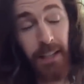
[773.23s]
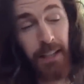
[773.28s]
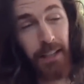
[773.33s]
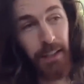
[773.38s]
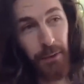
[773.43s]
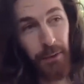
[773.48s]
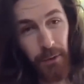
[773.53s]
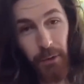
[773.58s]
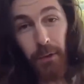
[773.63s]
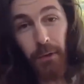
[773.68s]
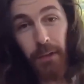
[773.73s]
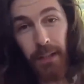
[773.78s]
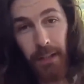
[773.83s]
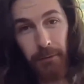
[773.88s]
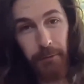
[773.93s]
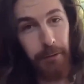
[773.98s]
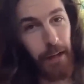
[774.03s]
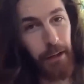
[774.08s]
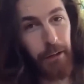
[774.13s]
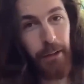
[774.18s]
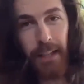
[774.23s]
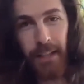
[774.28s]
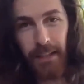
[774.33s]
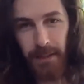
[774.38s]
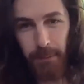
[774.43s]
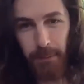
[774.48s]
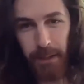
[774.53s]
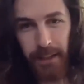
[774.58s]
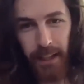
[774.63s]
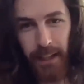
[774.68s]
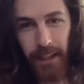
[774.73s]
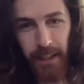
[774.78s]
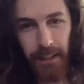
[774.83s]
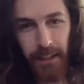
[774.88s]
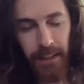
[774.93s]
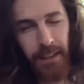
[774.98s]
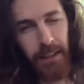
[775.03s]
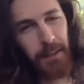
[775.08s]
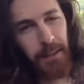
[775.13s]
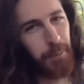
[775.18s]
You could in a very intimate gig,
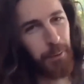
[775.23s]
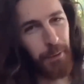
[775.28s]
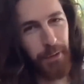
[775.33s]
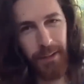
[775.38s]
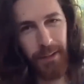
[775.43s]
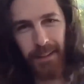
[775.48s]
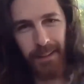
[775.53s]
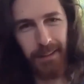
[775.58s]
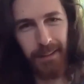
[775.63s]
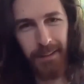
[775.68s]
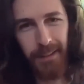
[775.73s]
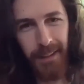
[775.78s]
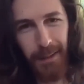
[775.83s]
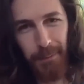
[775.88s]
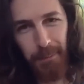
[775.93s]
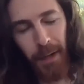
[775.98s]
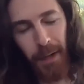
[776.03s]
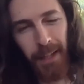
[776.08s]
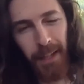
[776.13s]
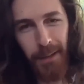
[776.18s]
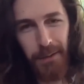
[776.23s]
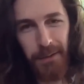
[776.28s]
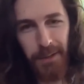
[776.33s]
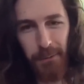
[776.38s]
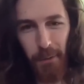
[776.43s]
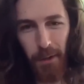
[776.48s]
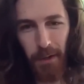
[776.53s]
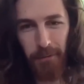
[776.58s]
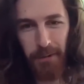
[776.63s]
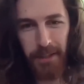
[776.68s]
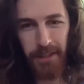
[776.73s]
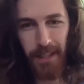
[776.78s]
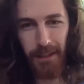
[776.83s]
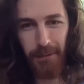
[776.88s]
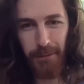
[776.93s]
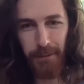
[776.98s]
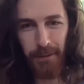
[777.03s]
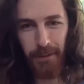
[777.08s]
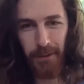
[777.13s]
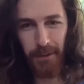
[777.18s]
but it might lose the run of
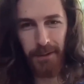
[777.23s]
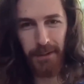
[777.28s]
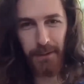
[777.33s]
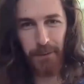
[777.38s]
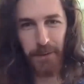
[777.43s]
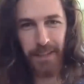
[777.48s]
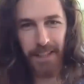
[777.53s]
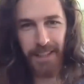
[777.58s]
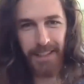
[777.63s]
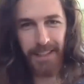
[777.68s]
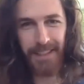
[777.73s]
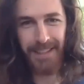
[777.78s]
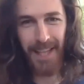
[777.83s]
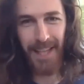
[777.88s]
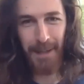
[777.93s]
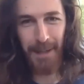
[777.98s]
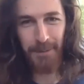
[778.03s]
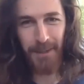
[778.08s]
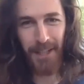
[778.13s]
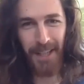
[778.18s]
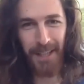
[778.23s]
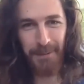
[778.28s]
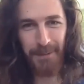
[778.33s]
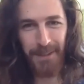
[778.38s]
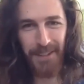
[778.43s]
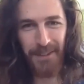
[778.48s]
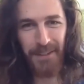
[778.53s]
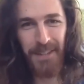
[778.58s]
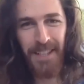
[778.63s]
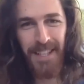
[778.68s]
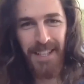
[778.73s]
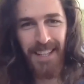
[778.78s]
itself also at the same time. So,